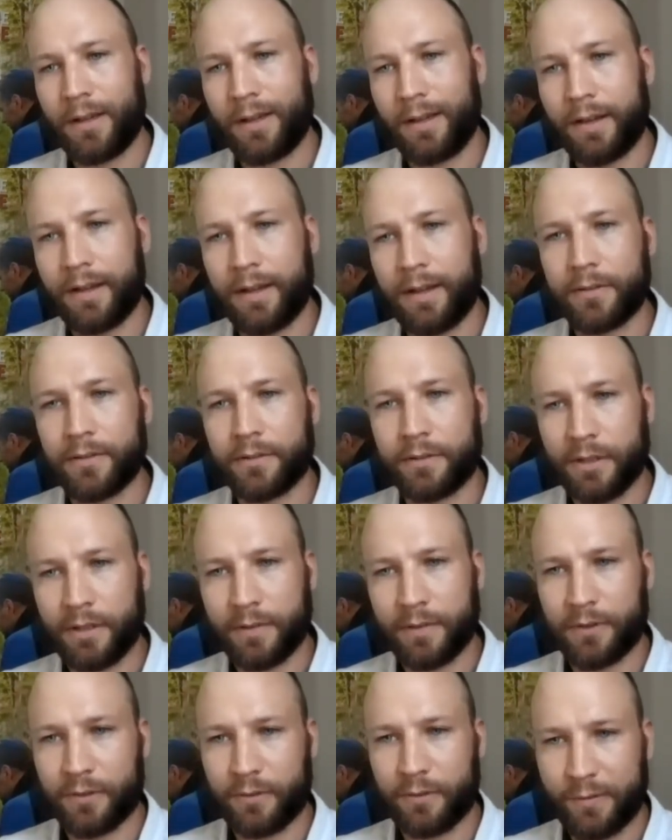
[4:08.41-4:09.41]
and how
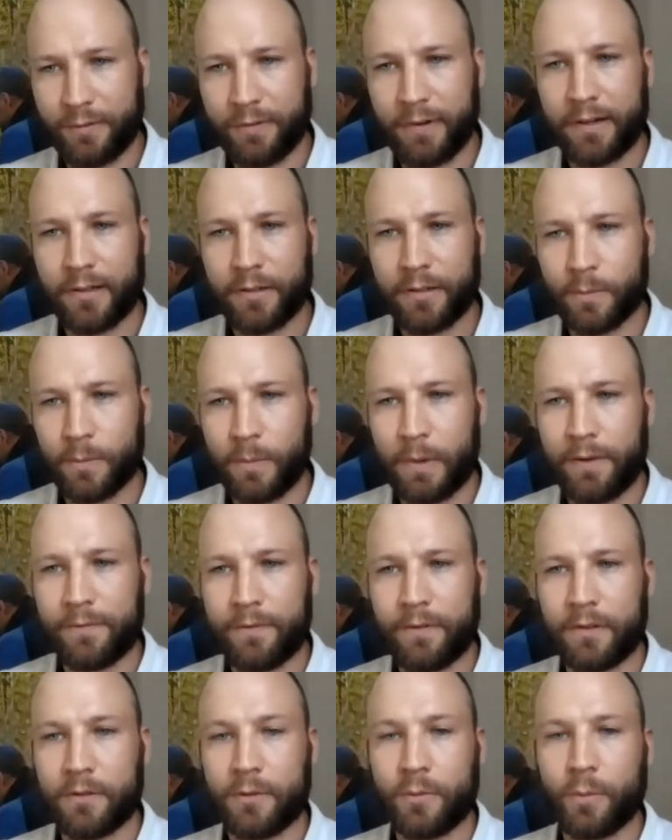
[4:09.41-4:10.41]
surface refraction
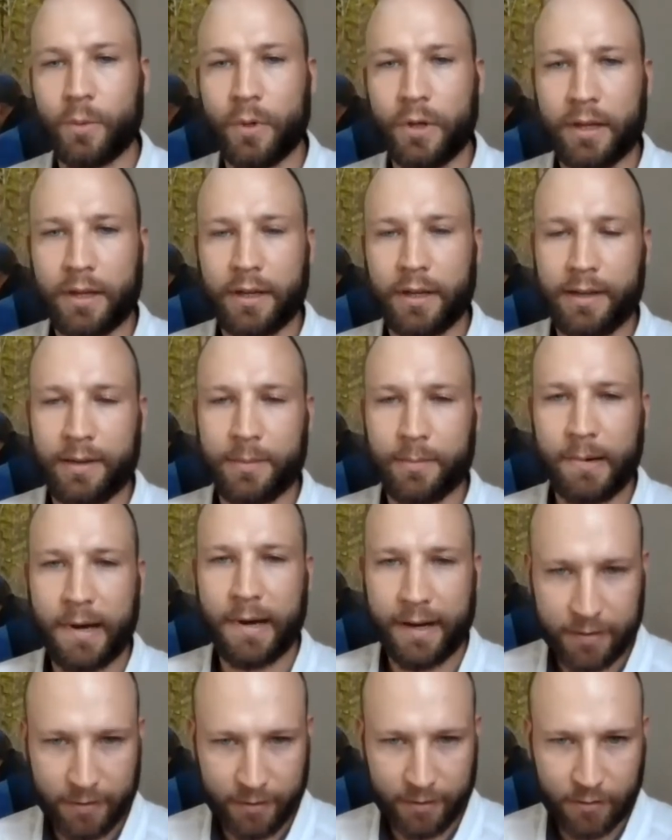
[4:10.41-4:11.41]
methods work in
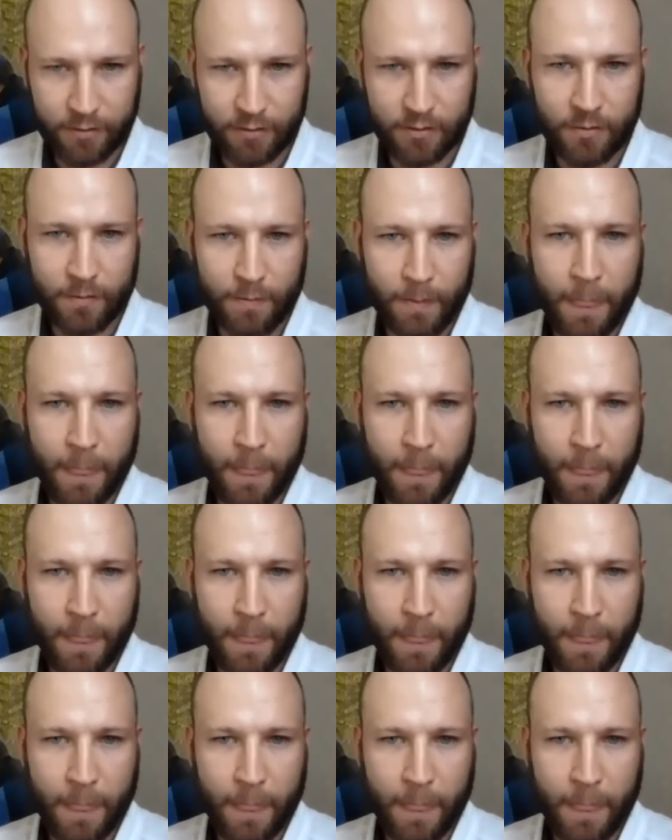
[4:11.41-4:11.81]
practice.